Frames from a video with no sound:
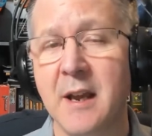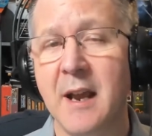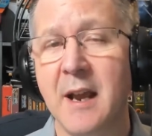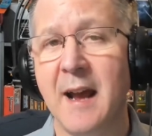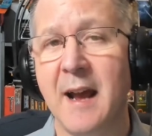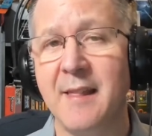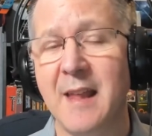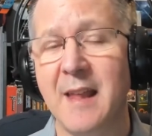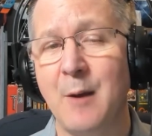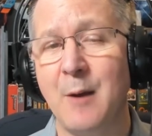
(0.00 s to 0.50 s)

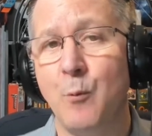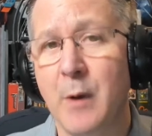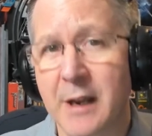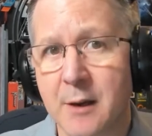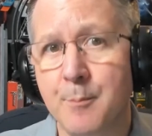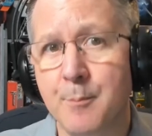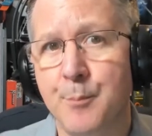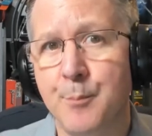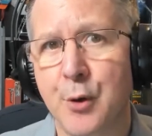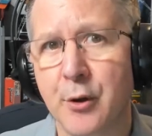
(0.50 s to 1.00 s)
and then we
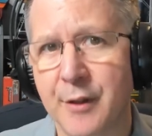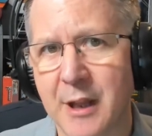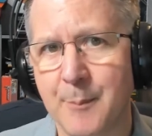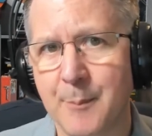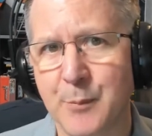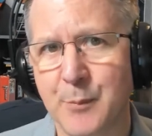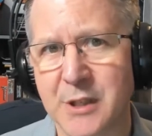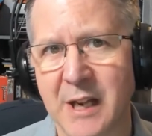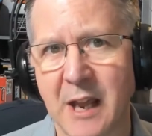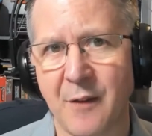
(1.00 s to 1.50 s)
can put
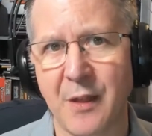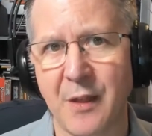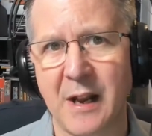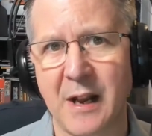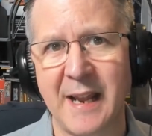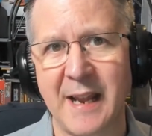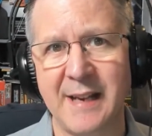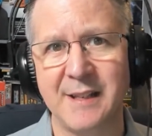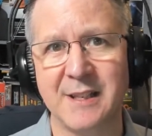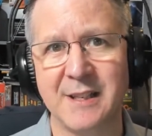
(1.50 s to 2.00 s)
them together
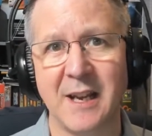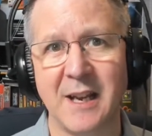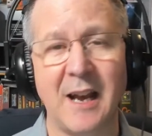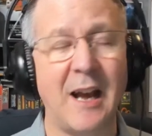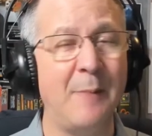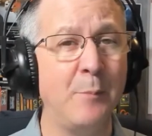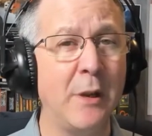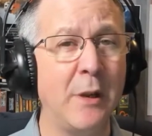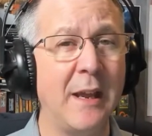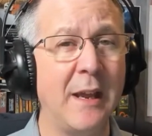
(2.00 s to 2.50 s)
later.
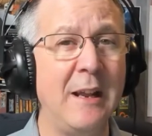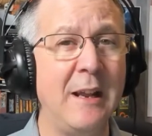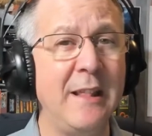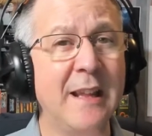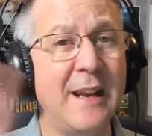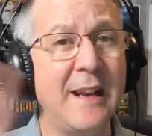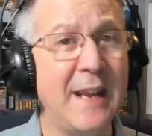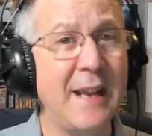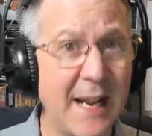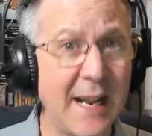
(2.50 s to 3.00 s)
And in
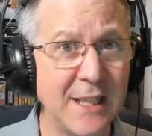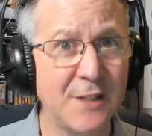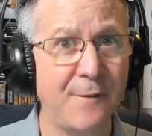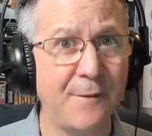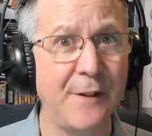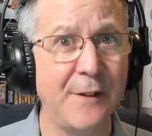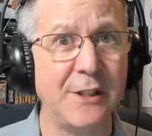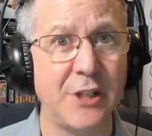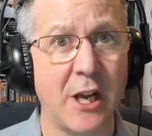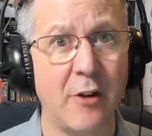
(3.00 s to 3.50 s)
the next
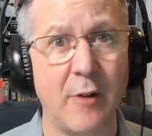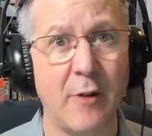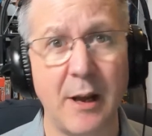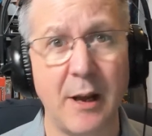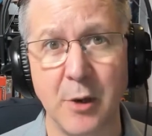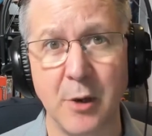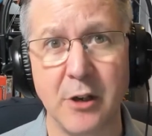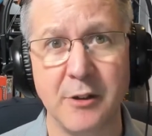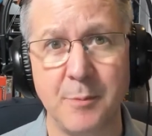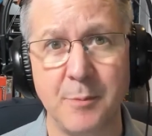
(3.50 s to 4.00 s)
video
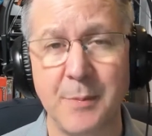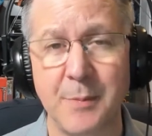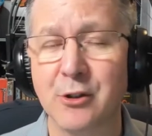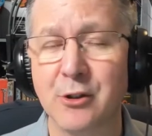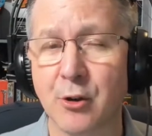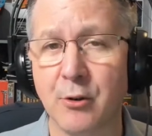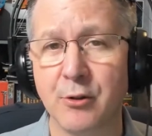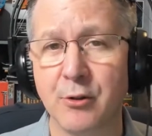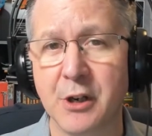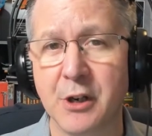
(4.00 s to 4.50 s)
I'm going to be
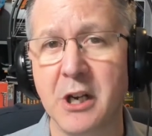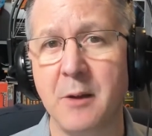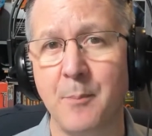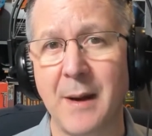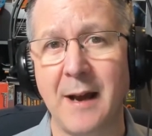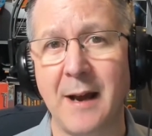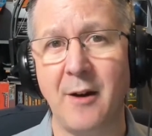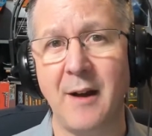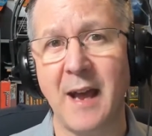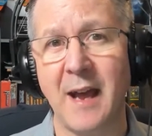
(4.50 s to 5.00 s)
talking
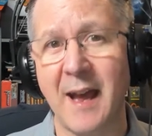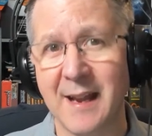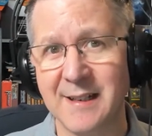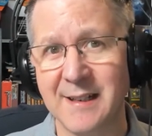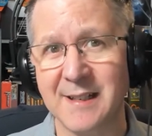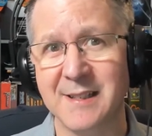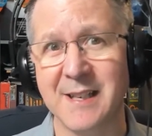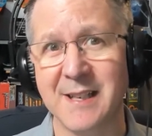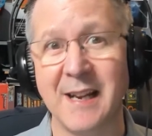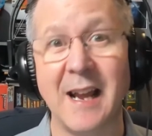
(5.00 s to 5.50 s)
about
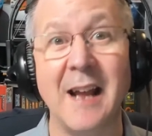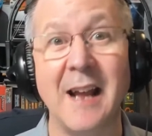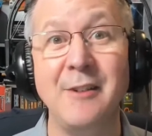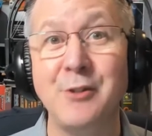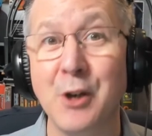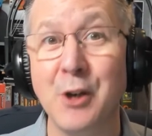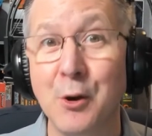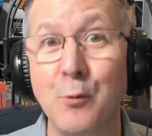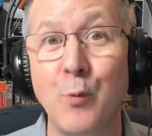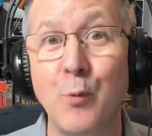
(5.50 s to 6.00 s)
editing, and
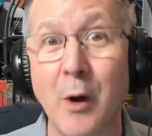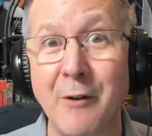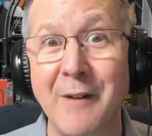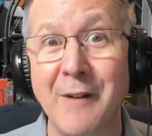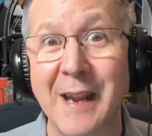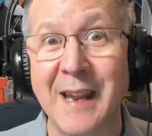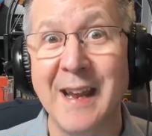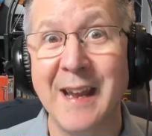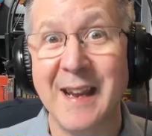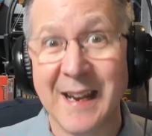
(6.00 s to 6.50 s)
don't
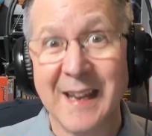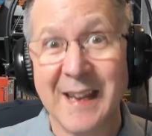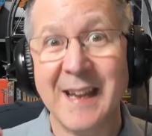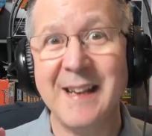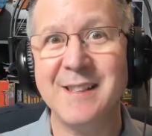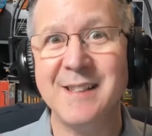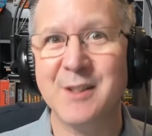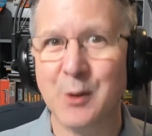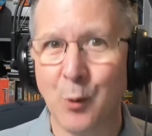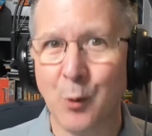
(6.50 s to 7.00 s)
worry,
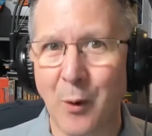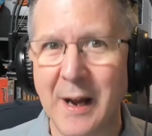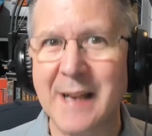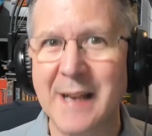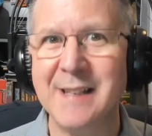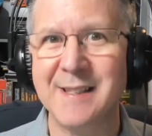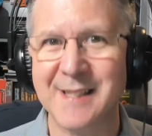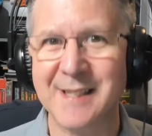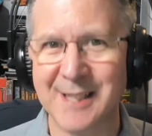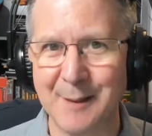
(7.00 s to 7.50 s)
it's
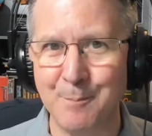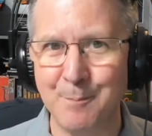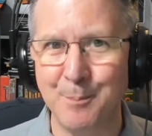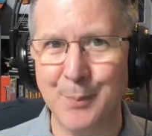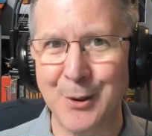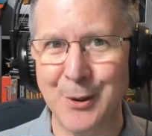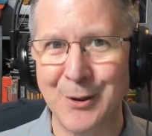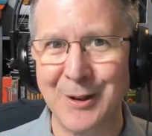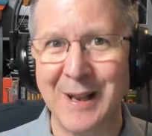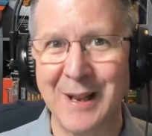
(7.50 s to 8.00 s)
quite
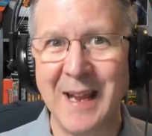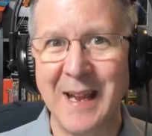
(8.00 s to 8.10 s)
simple,